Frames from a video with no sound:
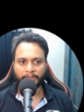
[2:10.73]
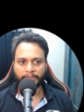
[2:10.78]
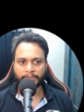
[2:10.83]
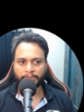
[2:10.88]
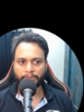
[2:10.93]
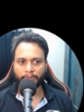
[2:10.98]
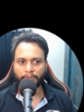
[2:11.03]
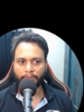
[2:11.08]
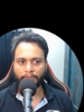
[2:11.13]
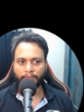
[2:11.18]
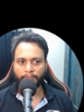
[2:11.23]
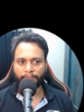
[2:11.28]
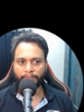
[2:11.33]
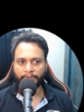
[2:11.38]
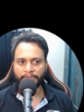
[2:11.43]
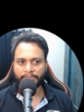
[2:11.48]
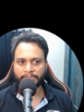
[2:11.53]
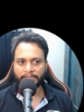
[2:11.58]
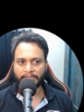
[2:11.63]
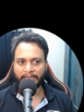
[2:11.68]
So
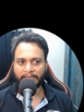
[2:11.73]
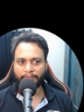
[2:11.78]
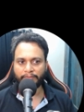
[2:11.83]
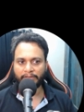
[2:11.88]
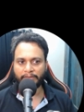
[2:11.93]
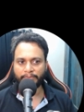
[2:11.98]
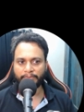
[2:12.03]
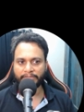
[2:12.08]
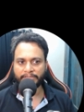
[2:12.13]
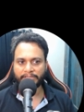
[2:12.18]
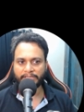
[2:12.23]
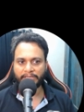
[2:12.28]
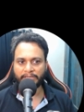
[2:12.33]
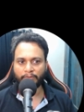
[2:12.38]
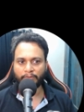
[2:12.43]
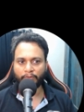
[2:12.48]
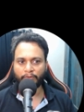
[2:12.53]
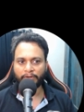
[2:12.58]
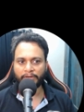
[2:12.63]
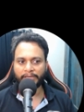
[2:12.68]
first I will be
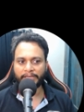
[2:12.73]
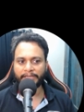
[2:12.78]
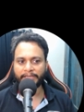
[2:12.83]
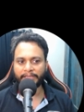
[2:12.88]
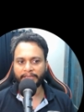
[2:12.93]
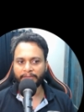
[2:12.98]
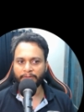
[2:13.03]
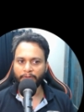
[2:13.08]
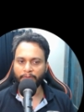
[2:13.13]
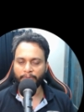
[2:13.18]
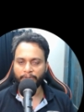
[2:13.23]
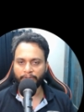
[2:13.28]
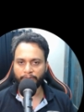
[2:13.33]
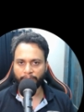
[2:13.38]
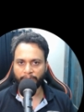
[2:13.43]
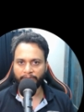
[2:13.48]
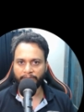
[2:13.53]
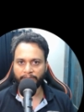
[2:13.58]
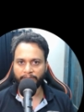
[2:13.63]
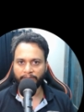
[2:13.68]
seeing only 10,
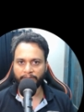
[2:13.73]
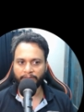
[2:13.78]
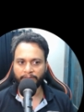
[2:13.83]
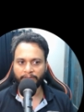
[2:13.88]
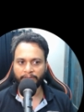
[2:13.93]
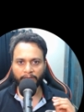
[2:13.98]
20.